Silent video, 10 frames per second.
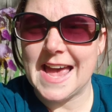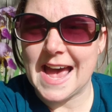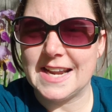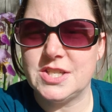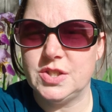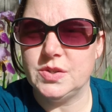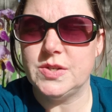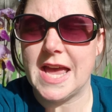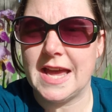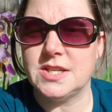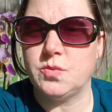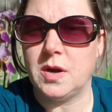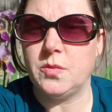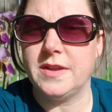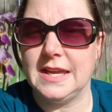Attitude and
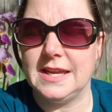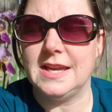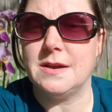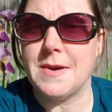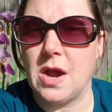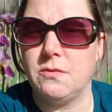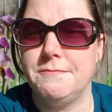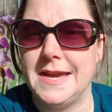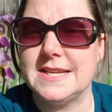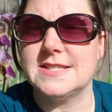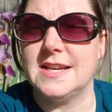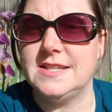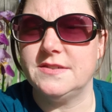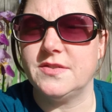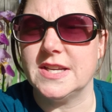what we're thinking about makes a
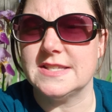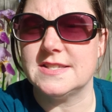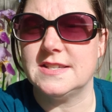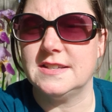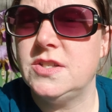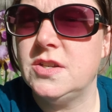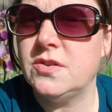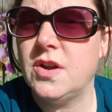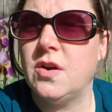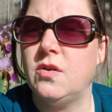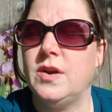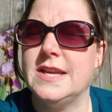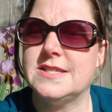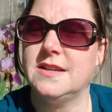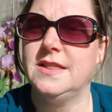difference. Do you know,
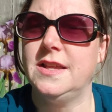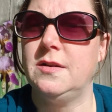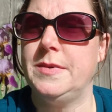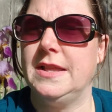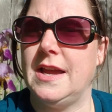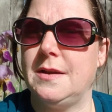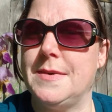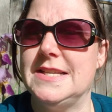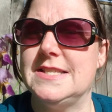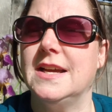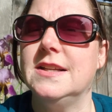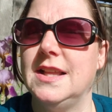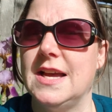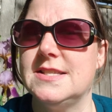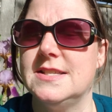it's a little bit like my
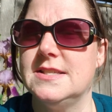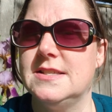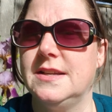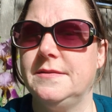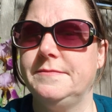sunglasses.